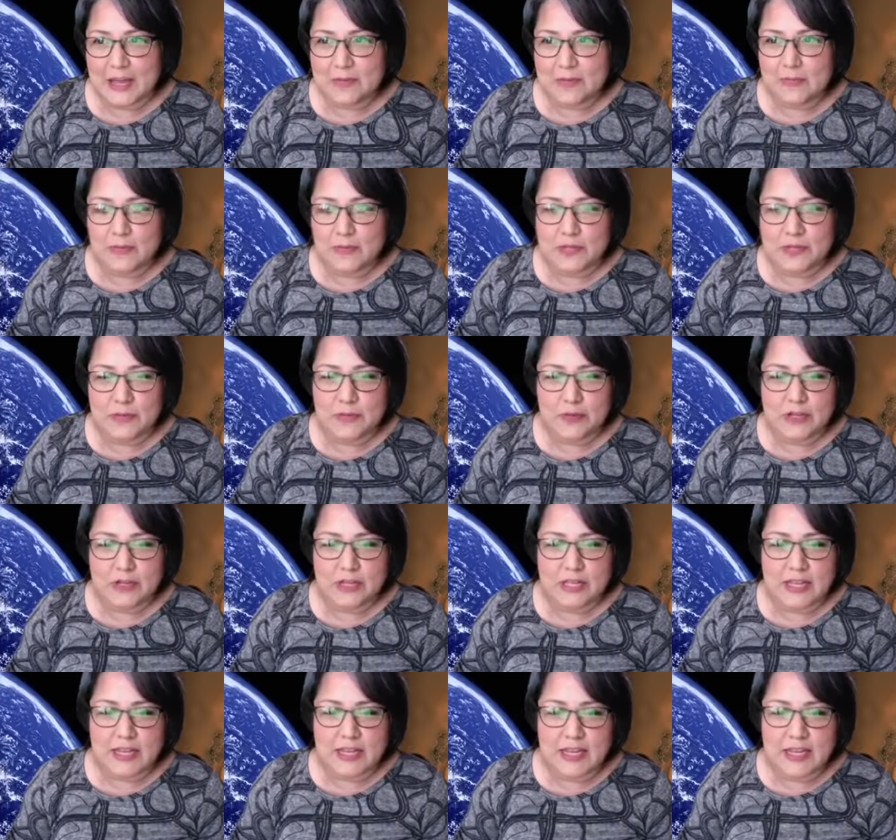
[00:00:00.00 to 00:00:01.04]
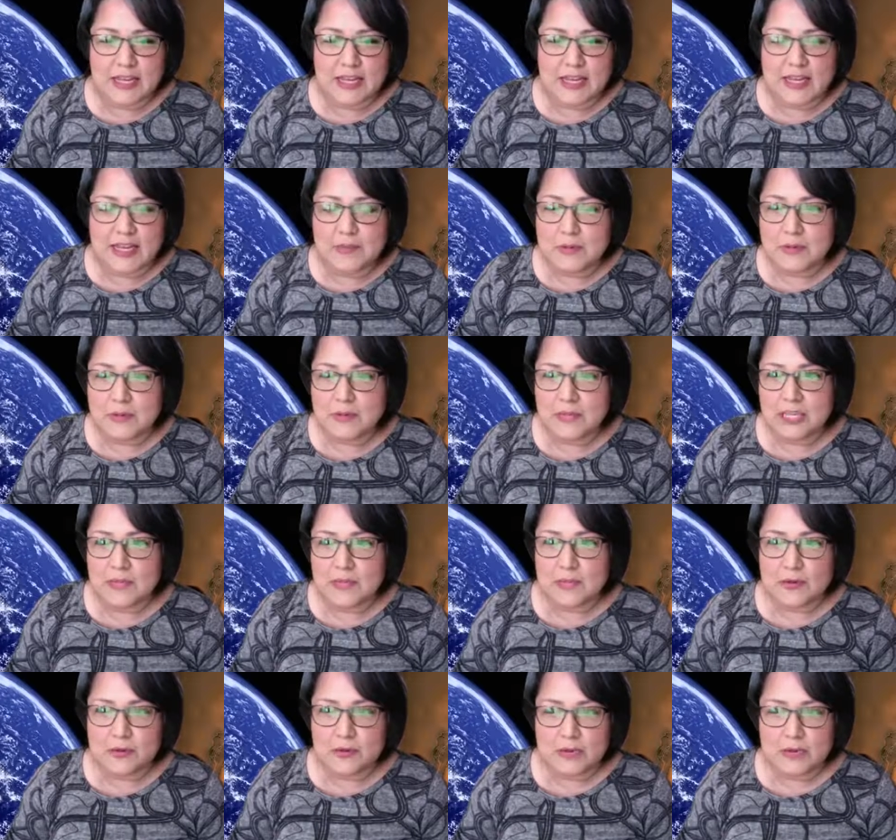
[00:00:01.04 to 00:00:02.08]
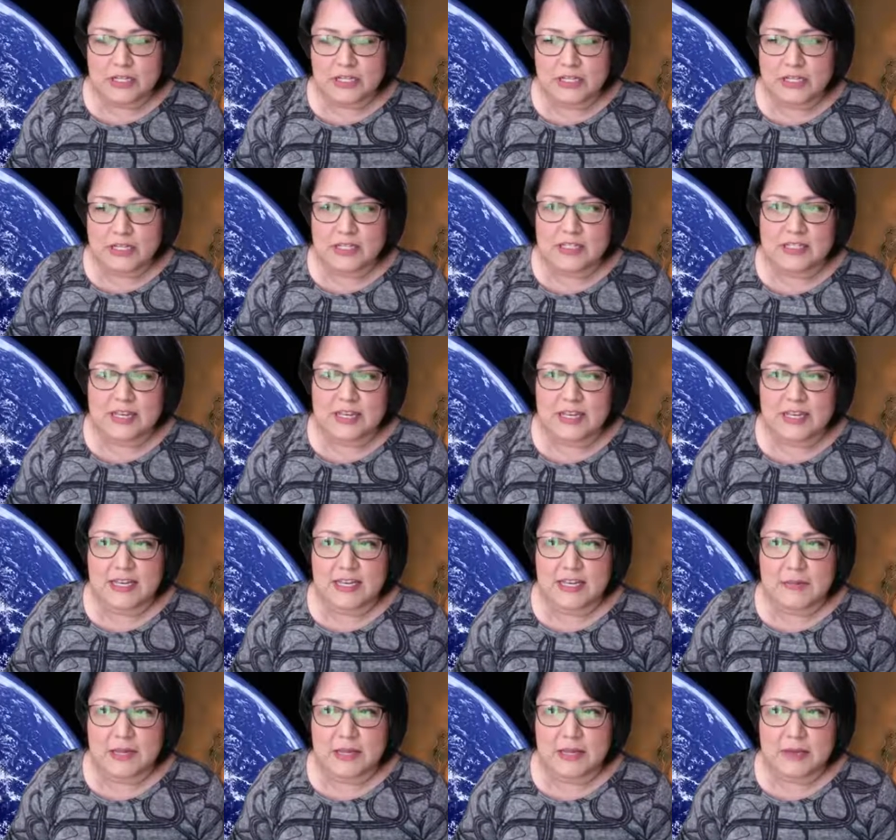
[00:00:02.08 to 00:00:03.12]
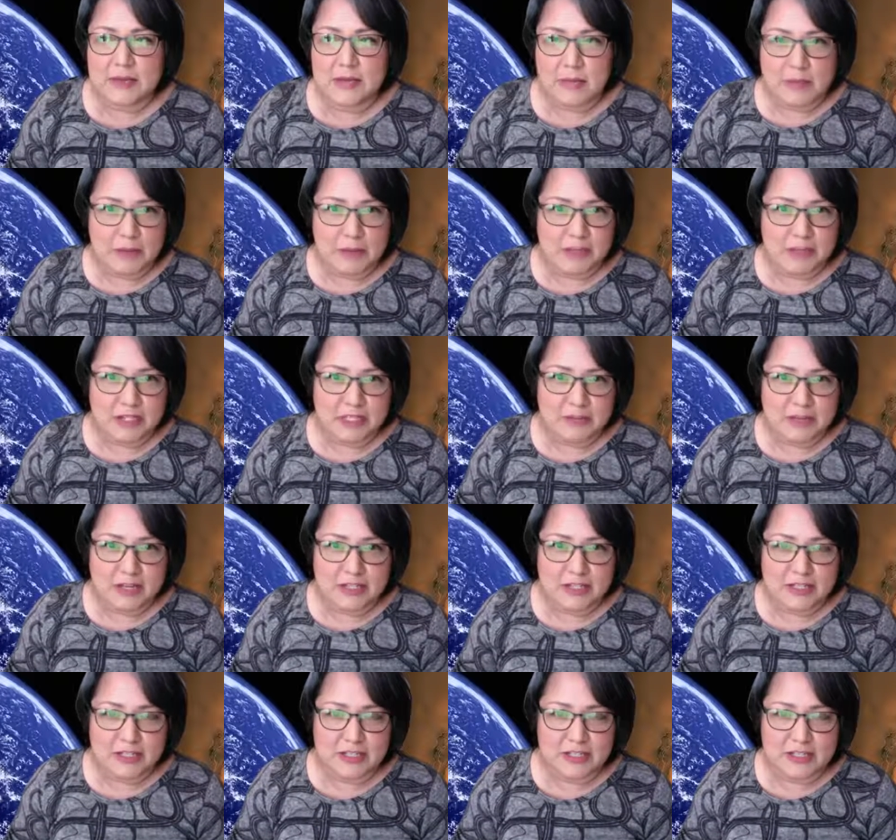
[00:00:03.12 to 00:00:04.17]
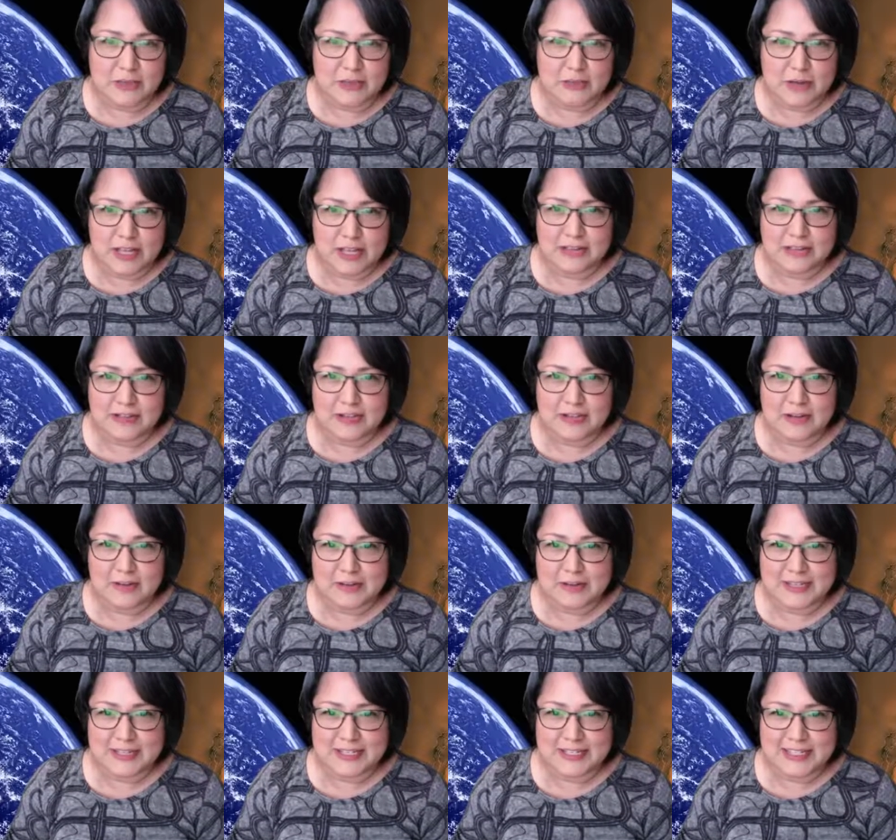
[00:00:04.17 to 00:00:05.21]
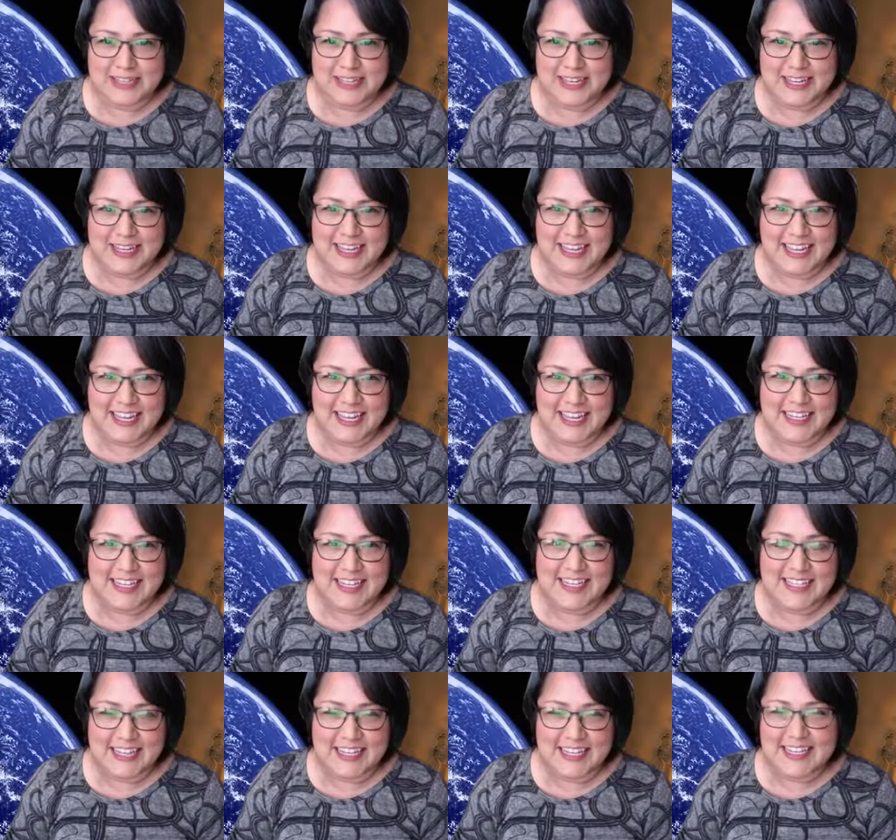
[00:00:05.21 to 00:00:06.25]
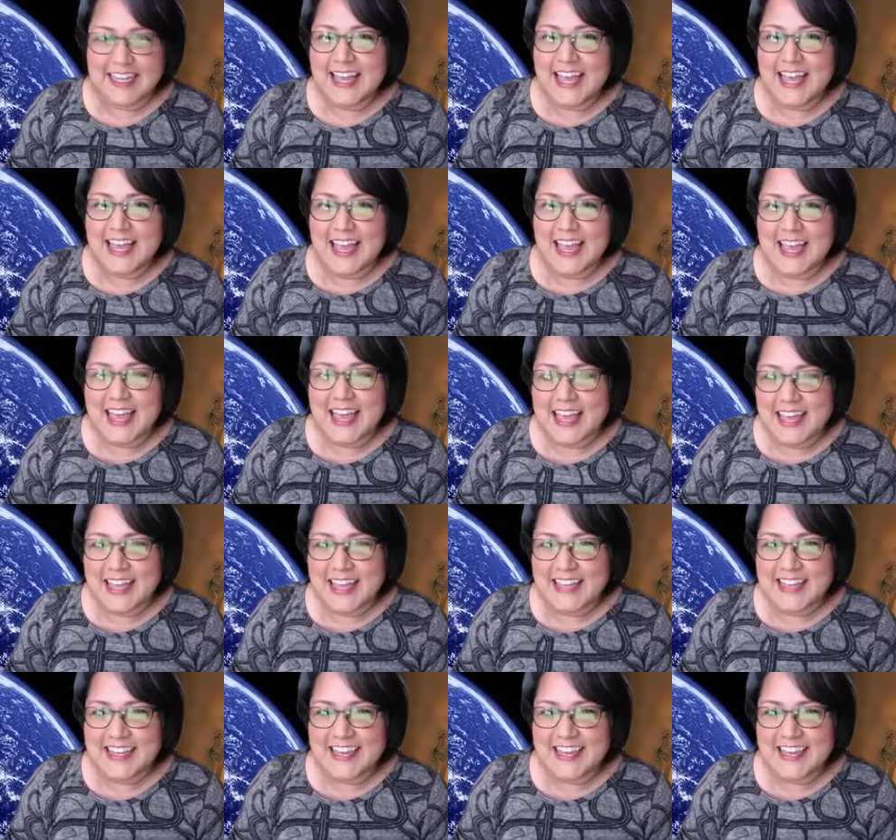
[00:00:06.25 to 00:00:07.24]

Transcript: And we will keep your questions and publish them onto the Royal Astronomical Society site. And